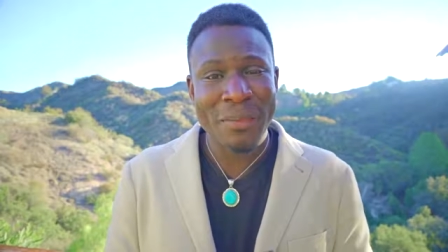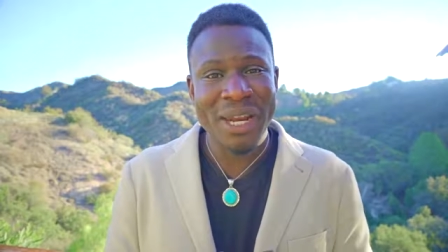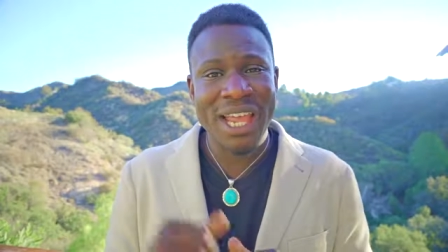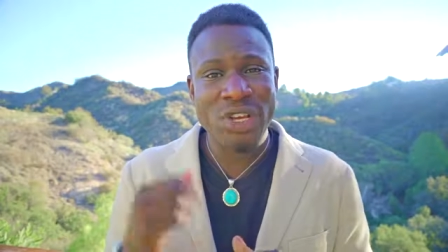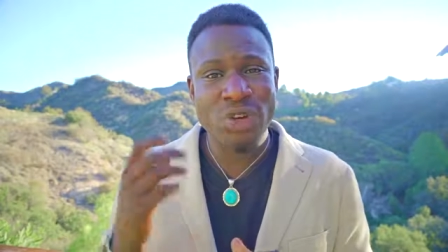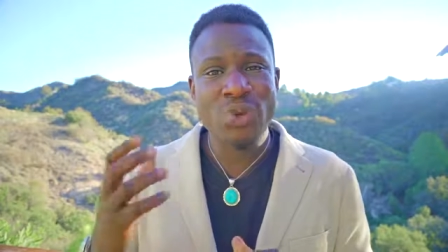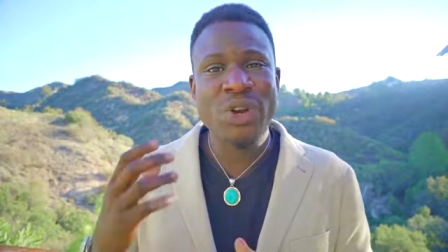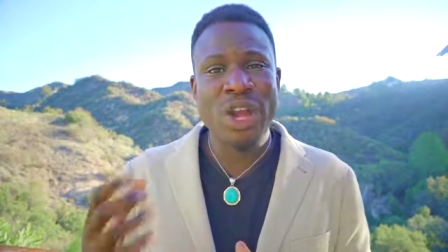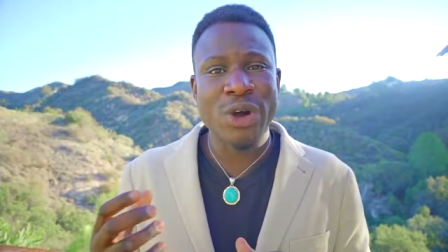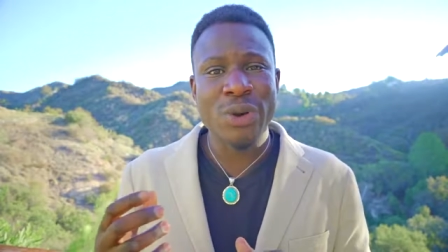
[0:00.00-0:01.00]
But I do
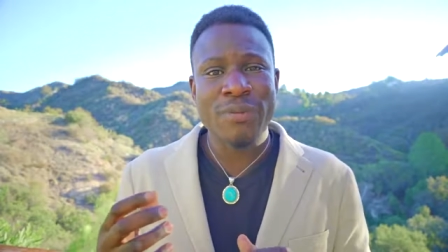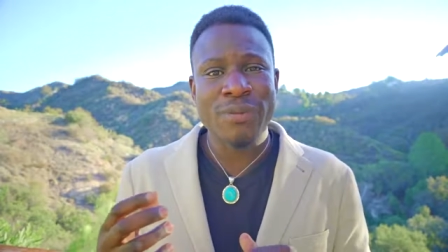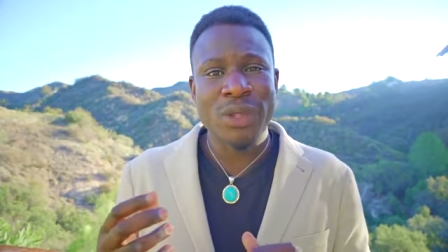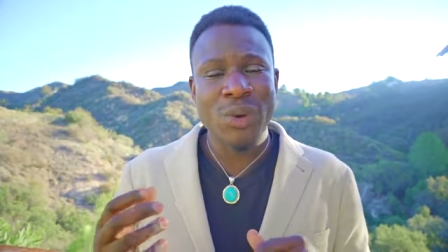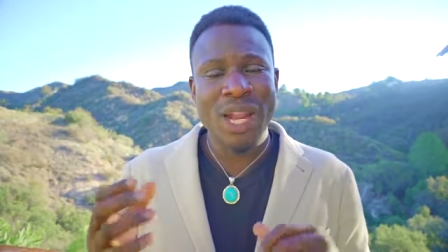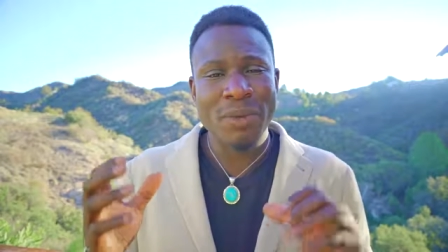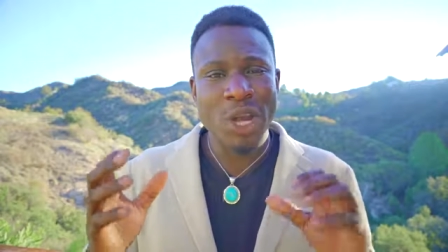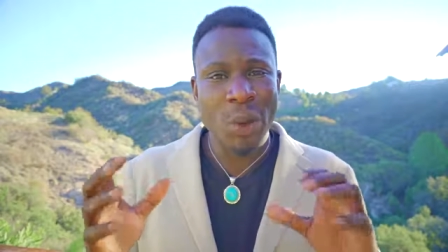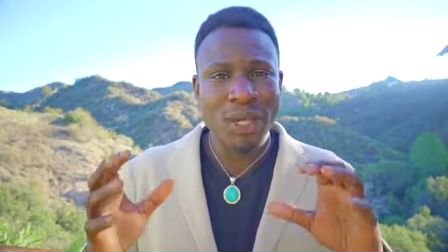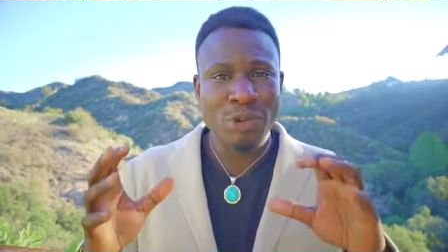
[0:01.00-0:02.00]
know when I'm
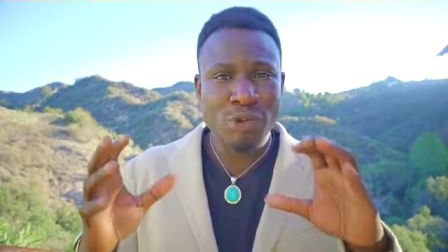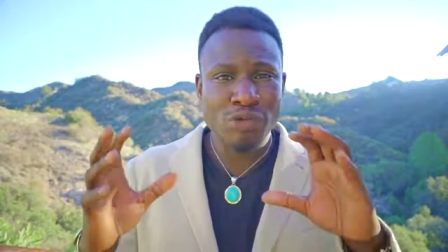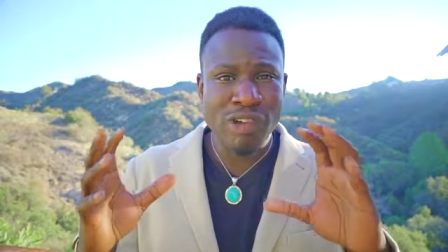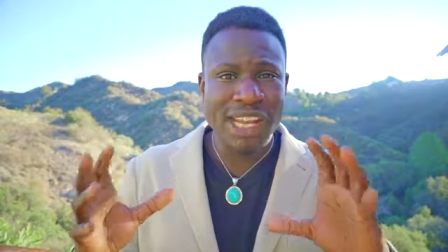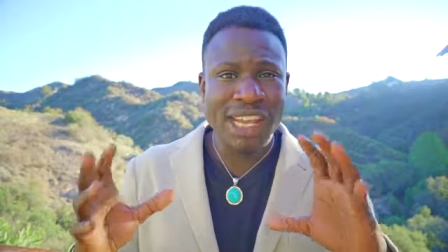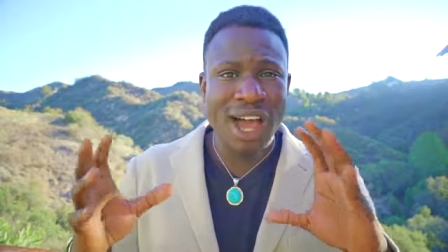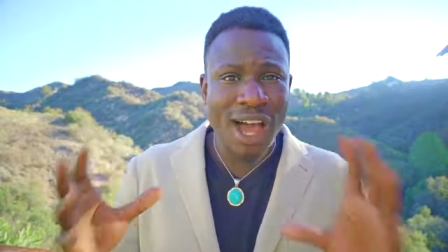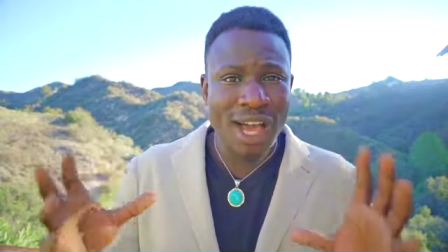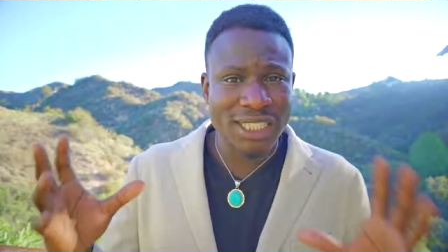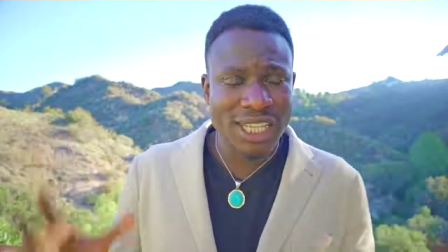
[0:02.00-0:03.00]
going through really
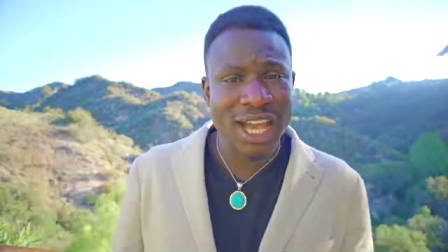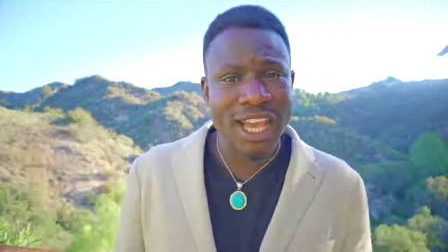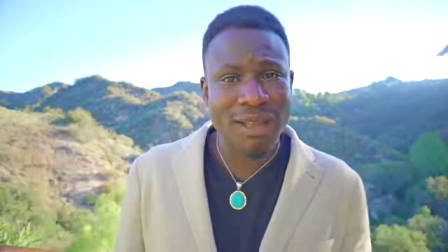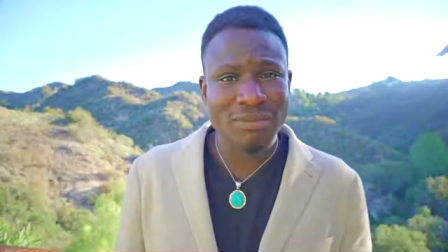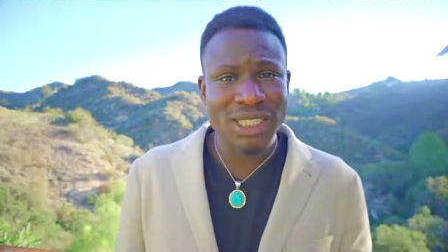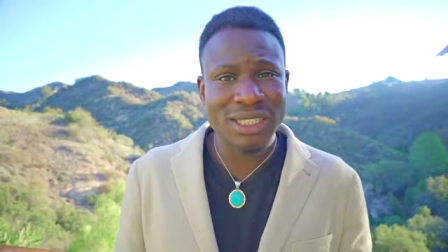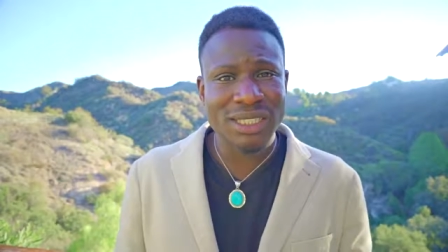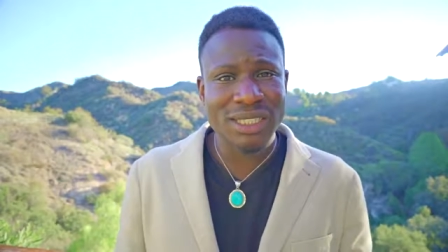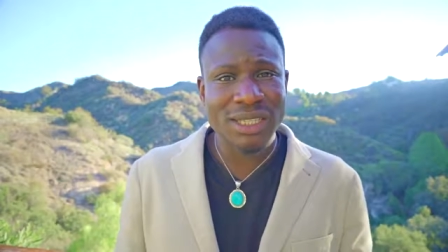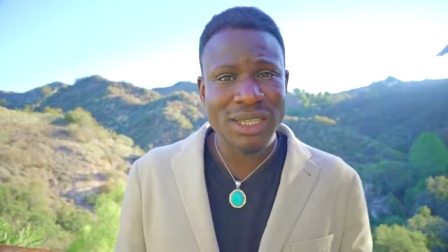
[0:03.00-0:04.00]
hard times,